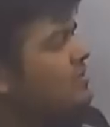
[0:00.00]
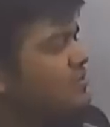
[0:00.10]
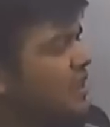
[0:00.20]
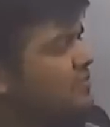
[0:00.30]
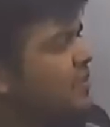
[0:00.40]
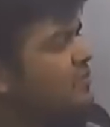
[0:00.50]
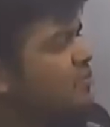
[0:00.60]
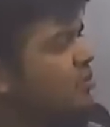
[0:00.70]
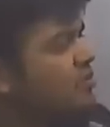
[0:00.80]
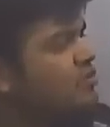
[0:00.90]
suggest my
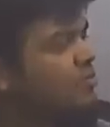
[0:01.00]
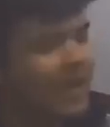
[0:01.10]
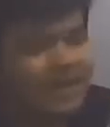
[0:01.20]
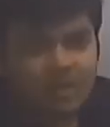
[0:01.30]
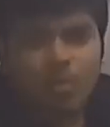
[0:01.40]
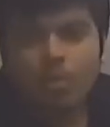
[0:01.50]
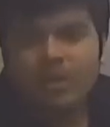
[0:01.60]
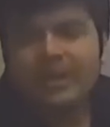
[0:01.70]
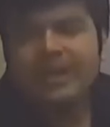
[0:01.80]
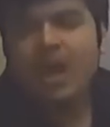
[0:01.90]
students to buy the core
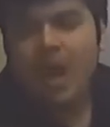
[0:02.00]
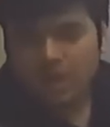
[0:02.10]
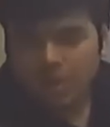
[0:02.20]
reading hard